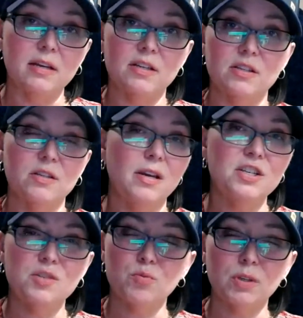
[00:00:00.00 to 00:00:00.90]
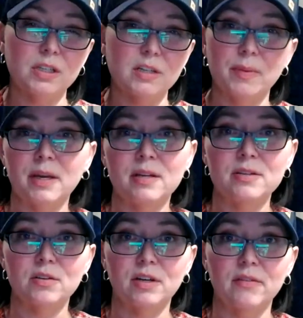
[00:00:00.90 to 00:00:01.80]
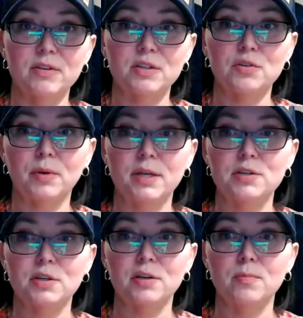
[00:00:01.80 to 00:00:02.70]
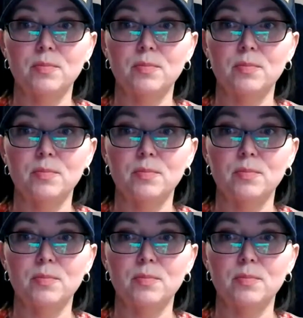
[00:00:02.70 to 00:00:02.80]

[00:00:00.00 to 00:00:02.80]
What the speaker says: It just really depends on every situation.